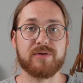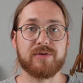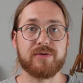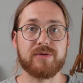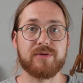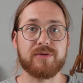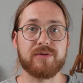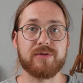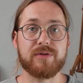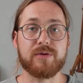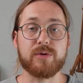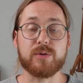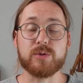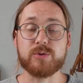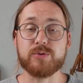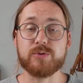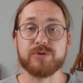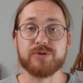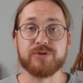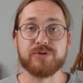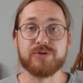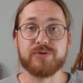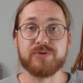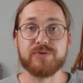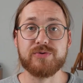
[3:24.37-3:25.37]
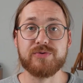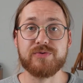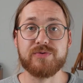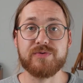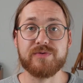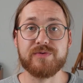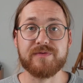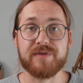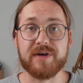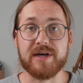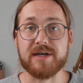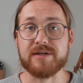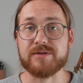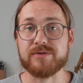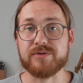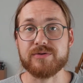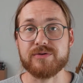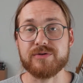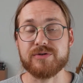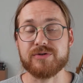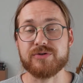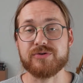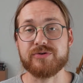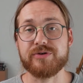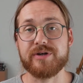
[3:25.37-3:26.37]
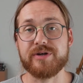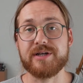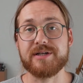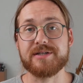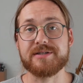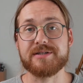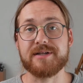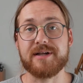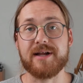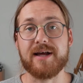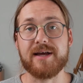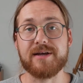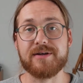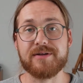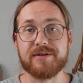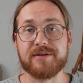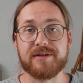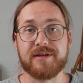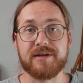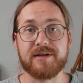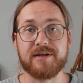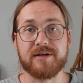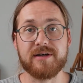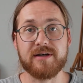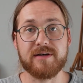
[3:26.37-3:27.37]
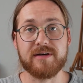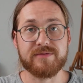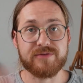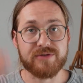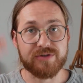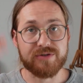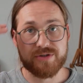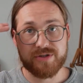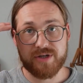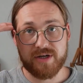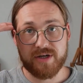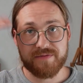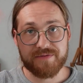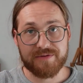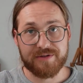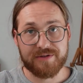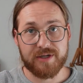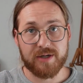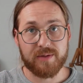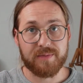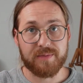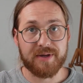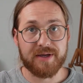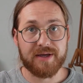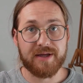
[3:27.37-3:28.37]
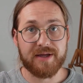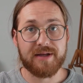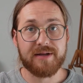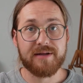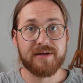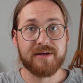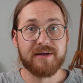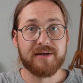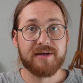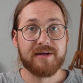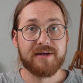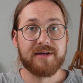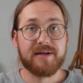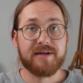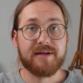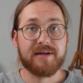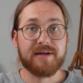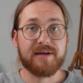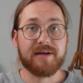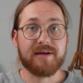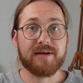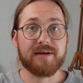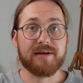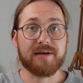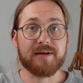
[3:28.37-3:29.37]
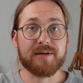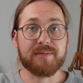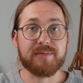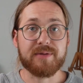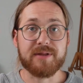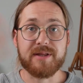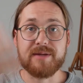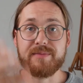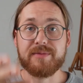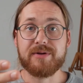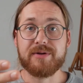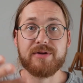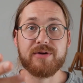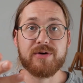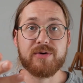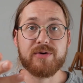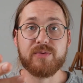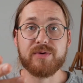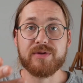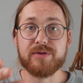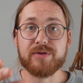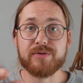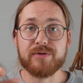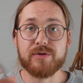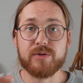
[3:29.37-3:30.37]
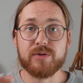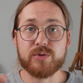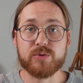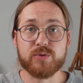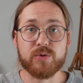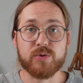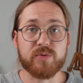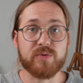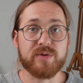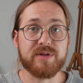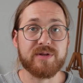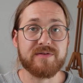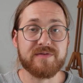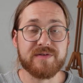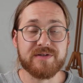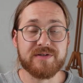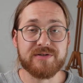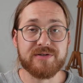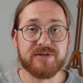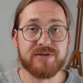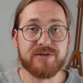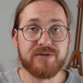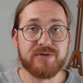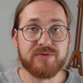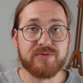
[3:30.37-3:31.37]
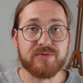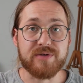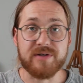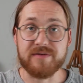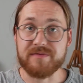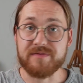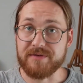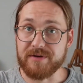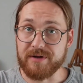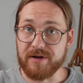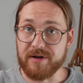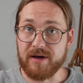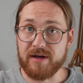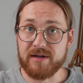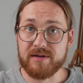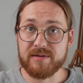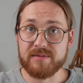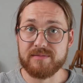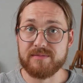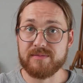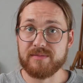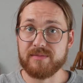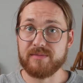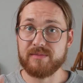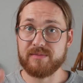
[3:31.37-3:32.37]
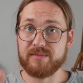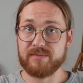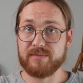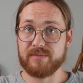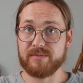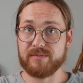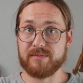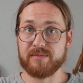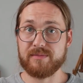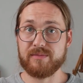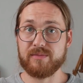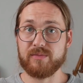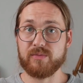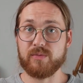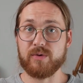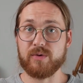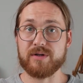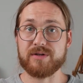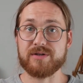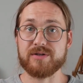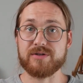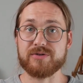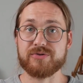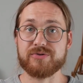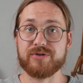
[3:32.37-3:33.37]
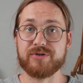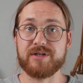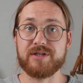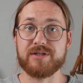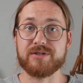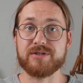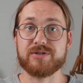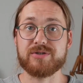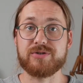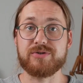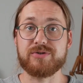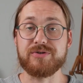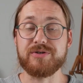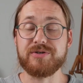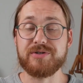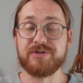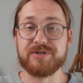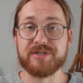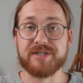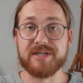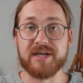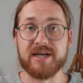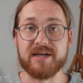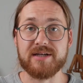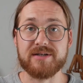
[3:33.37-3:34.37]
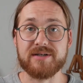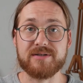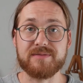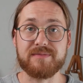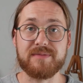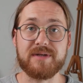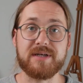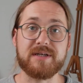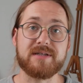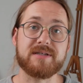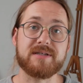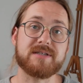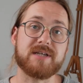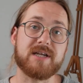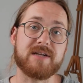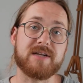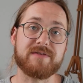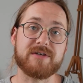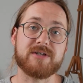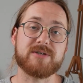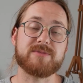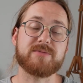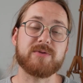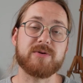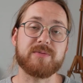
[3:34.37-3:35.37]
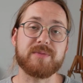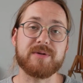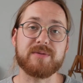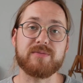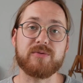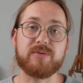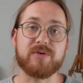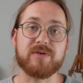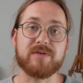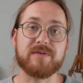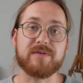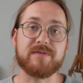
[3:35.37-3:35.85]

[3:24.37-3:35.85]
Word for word: those were two factor constraints that I could think of just off the top of my head. Uh, but let me know whether those were relevant to you. If not, what constraints do you need to add to make the side of experiment more